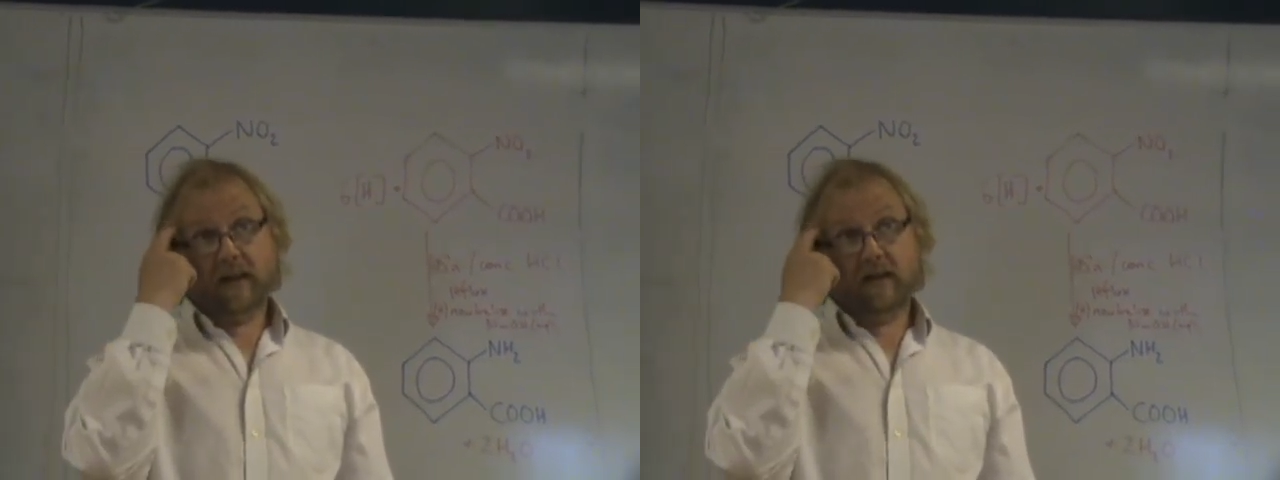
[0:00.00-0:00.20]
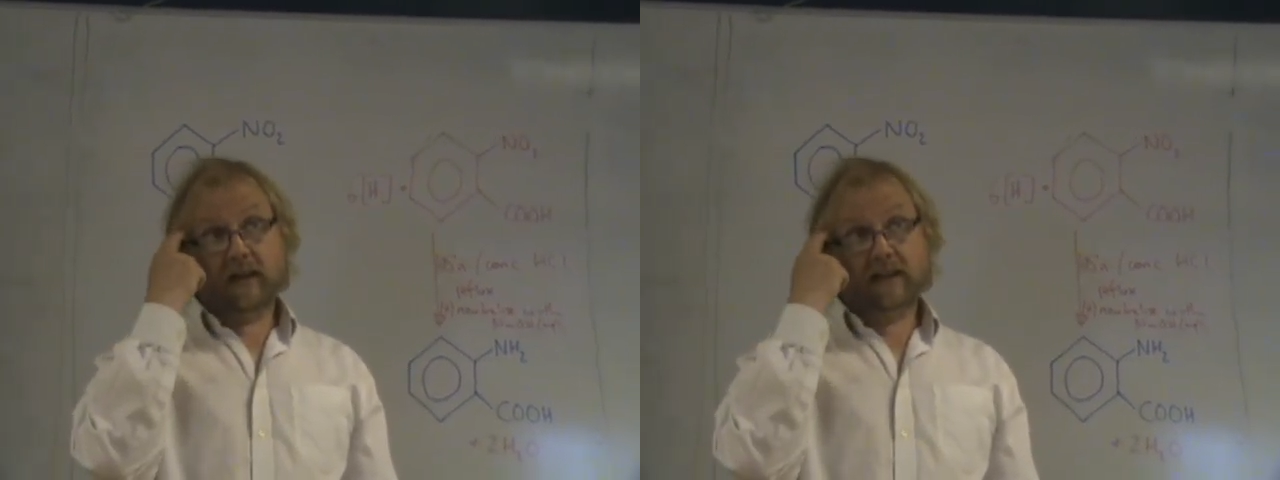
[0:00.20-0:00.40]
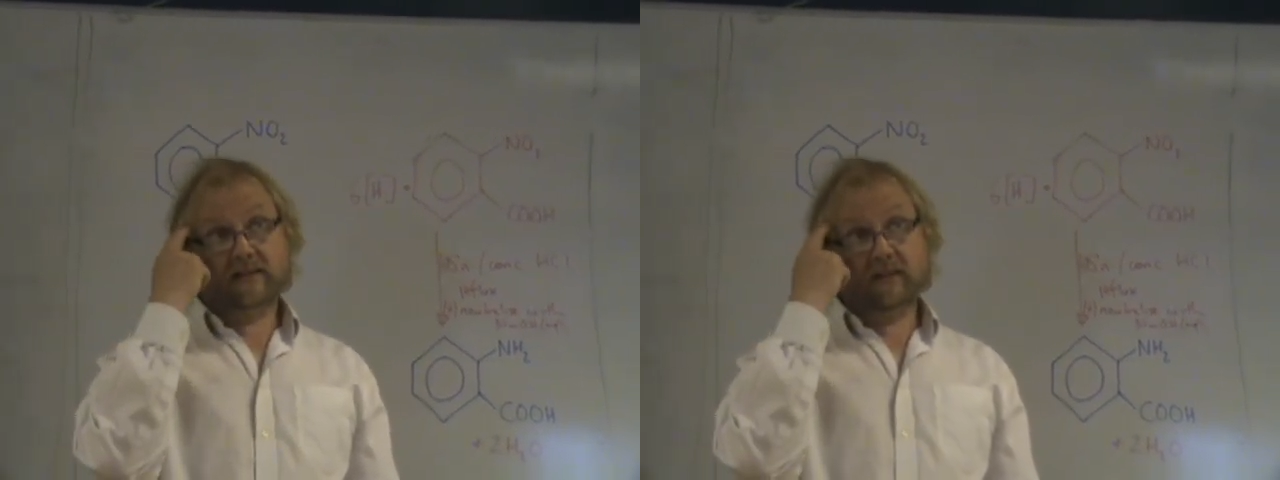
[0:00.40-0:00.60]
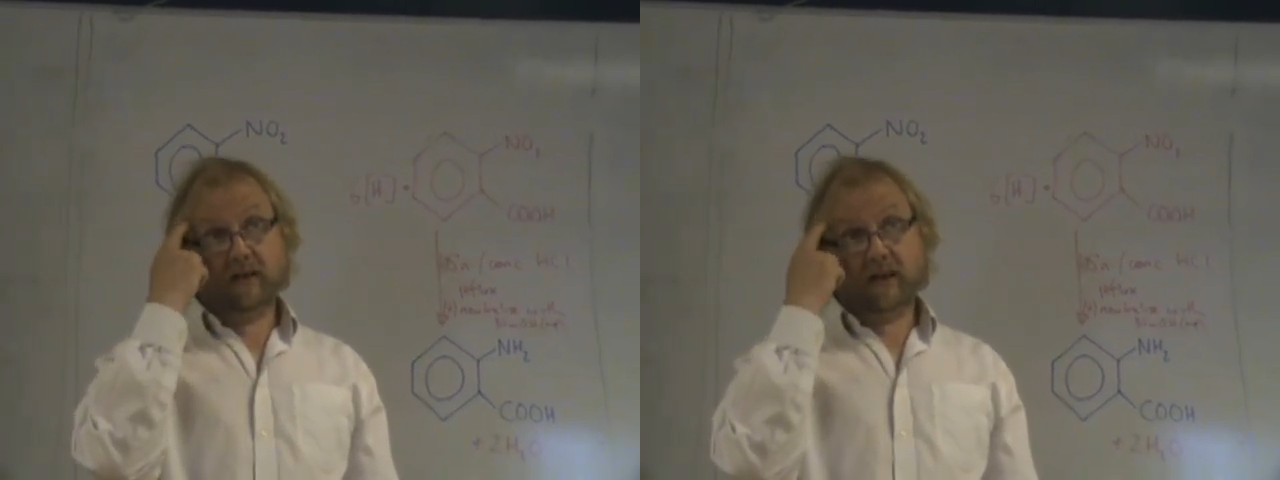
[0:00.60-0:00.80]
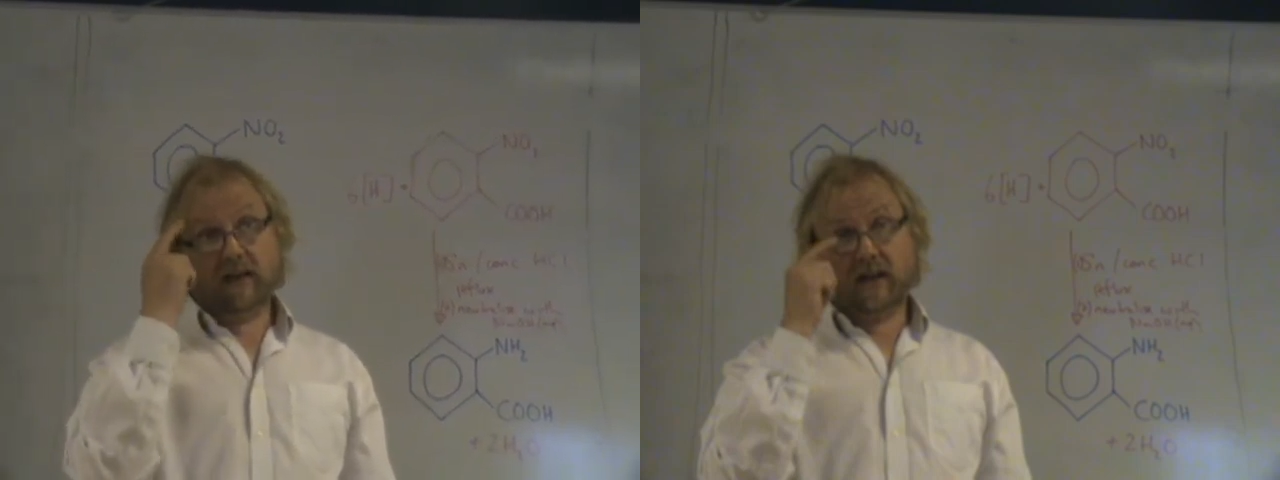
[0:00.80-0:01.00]
Okay,
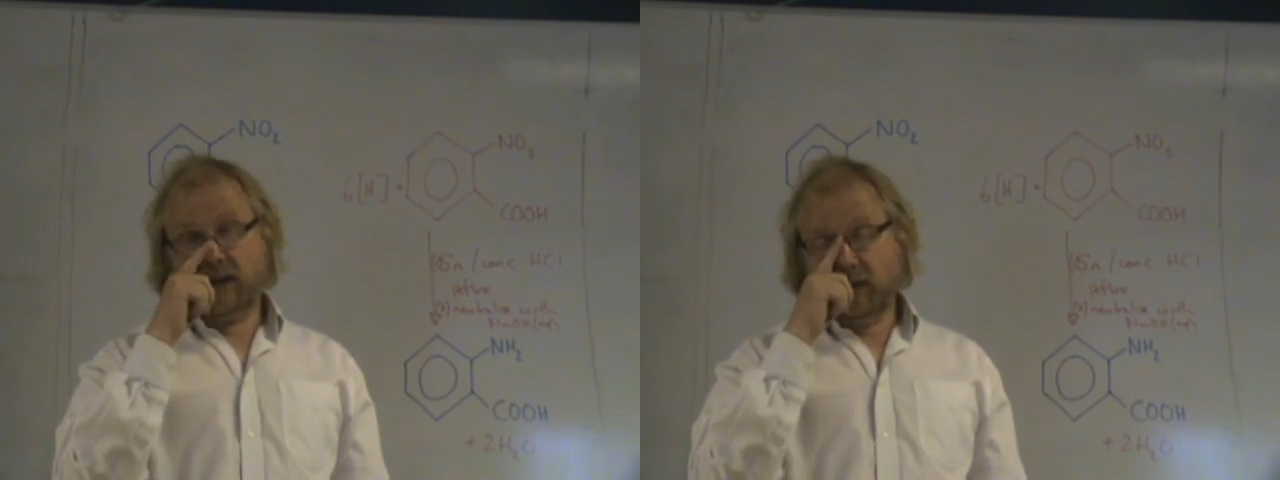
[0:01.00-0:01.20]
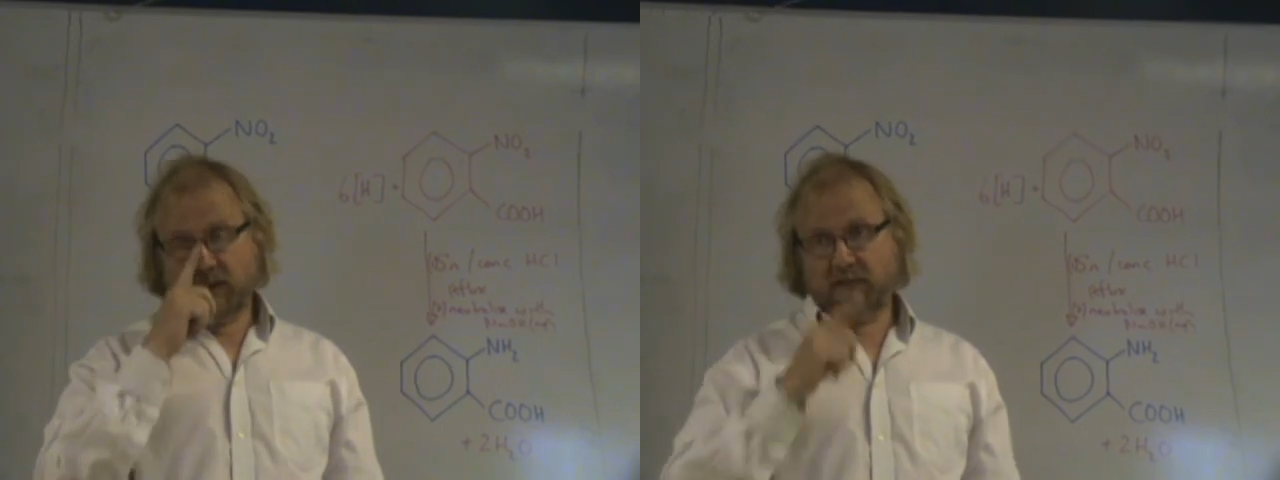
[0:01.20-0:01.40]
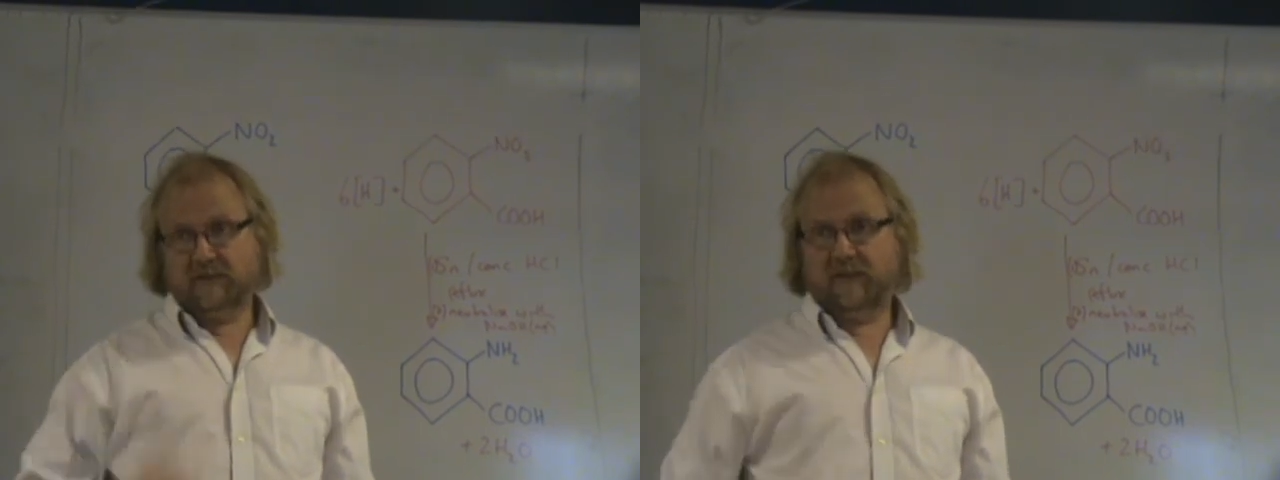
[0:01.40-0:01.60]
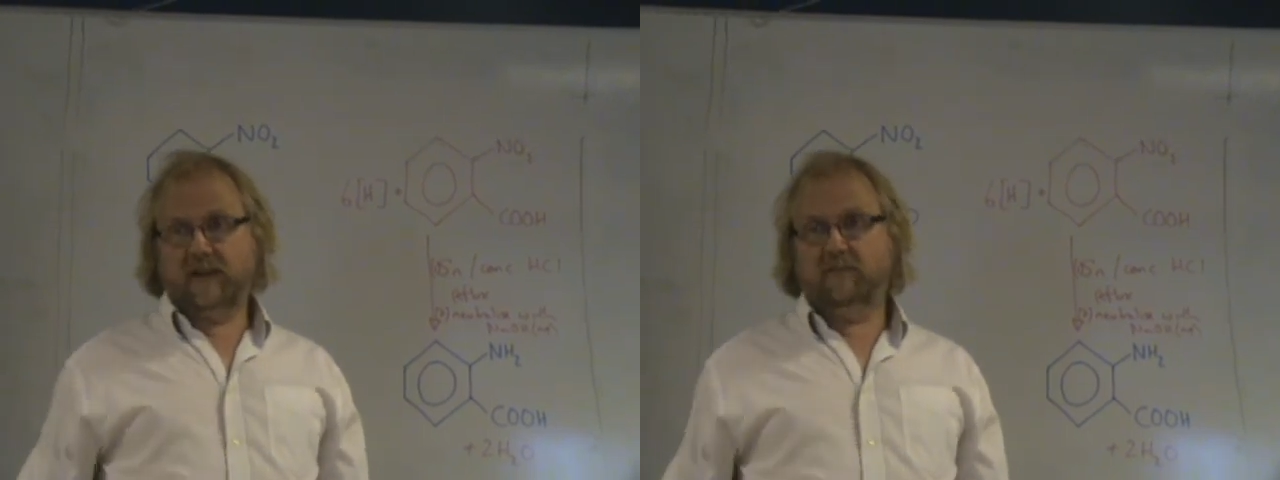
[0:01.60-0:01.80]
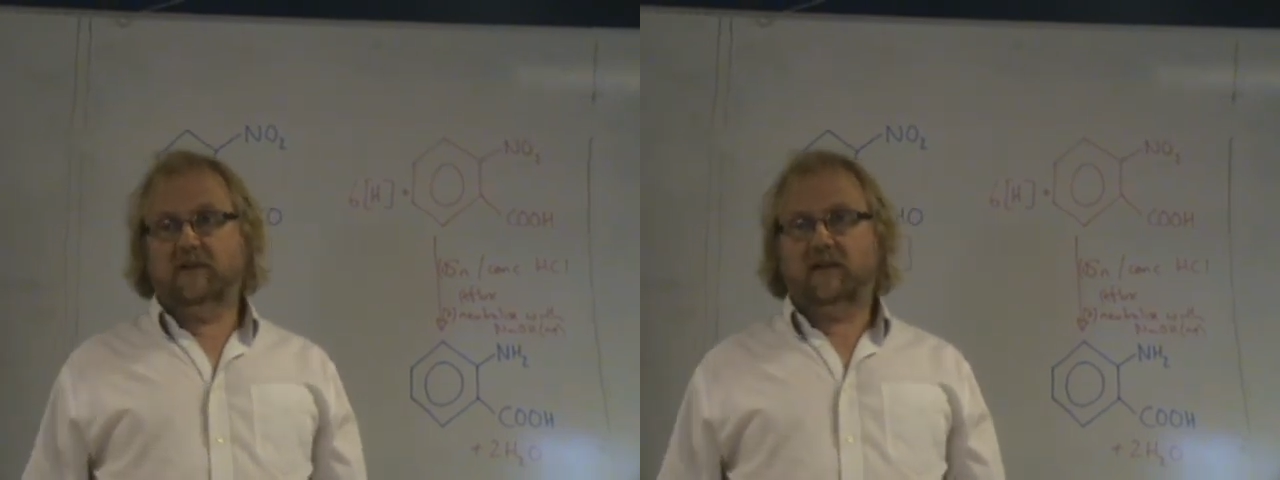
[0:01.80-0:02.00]
so I hope that was
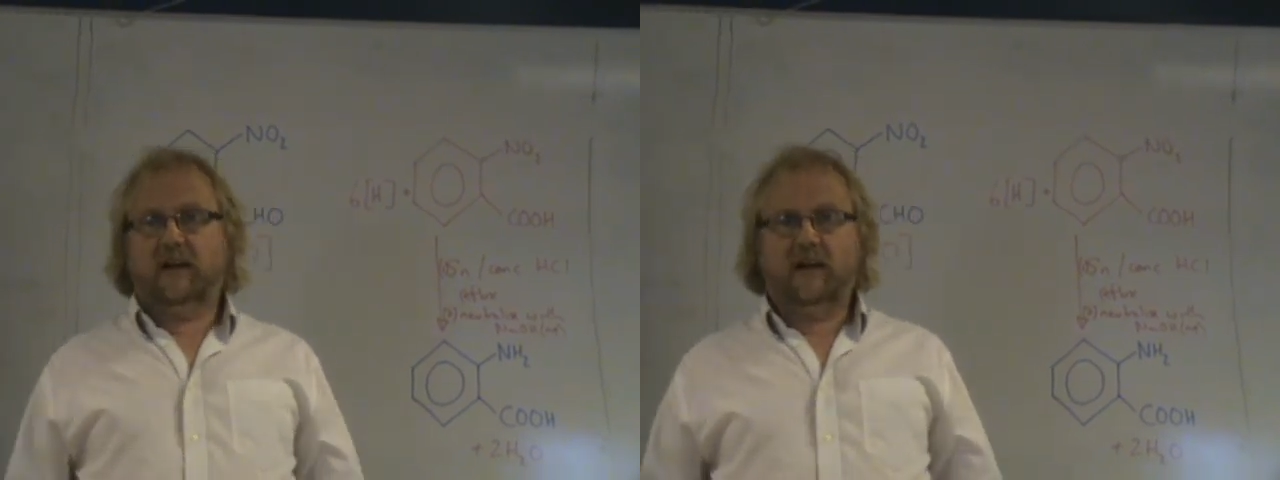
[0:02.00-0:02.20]
valuable.